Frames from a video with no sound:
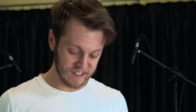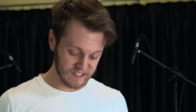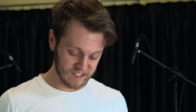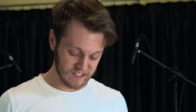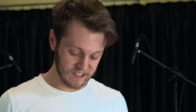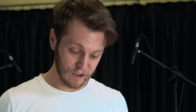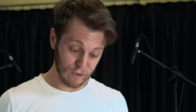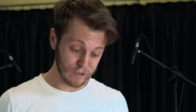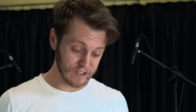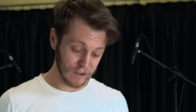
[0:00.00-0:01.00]
so,
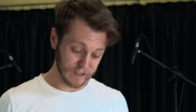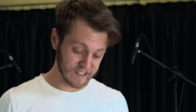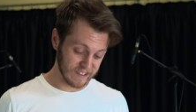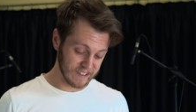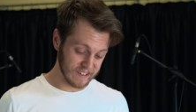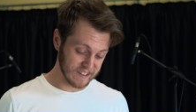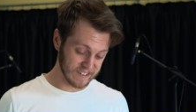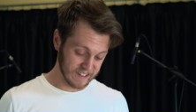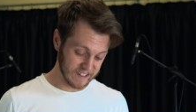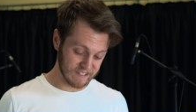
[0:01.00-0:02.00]
so excited
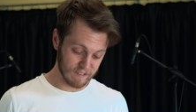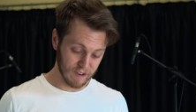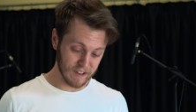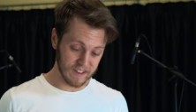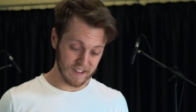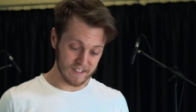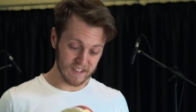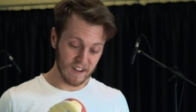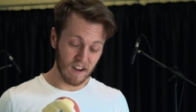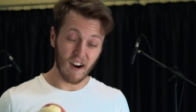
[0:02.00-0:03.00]
because I get to run in these.
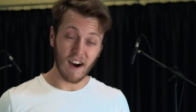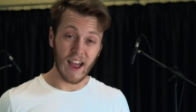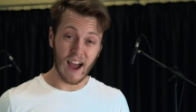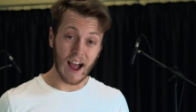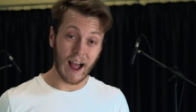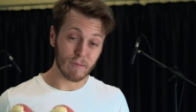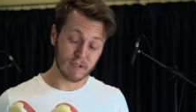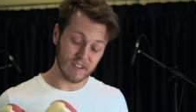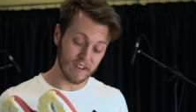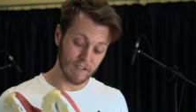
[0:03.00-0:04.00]
I
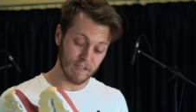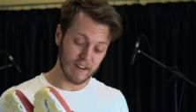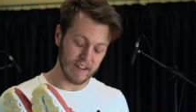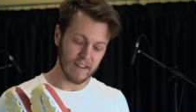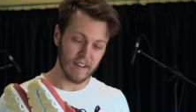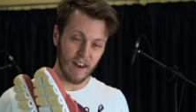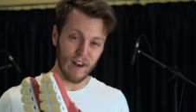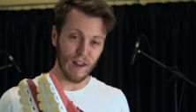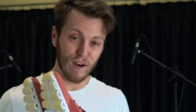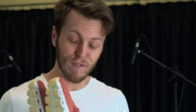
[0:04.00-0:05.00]
absolutely
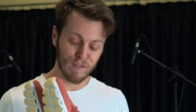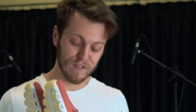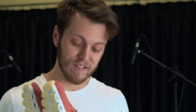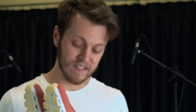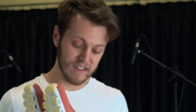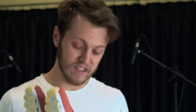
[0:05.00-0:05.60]
love these